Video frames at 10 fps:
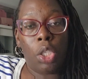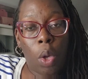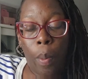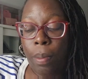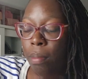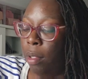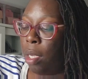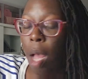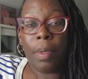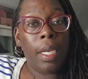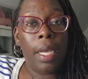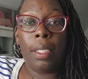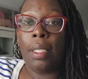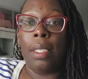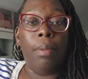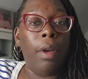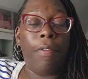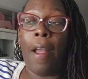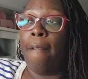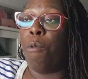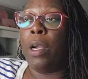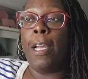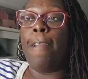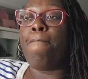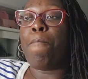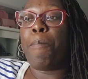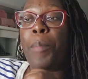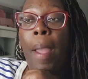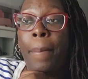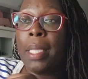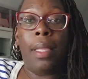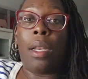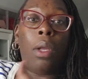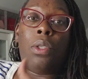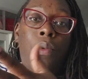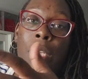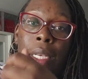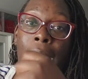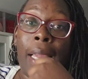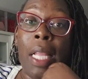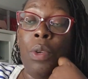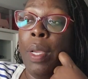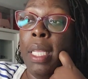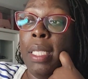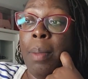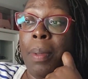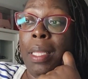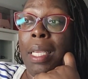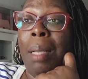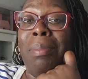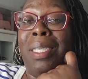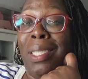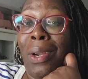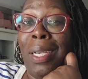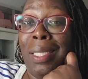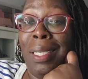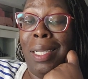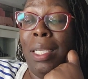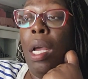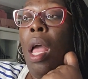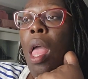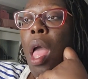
Don't calm your nuts. We're fine. We're good. But that also did not gain you any sympathy. I'm sorry to tell you.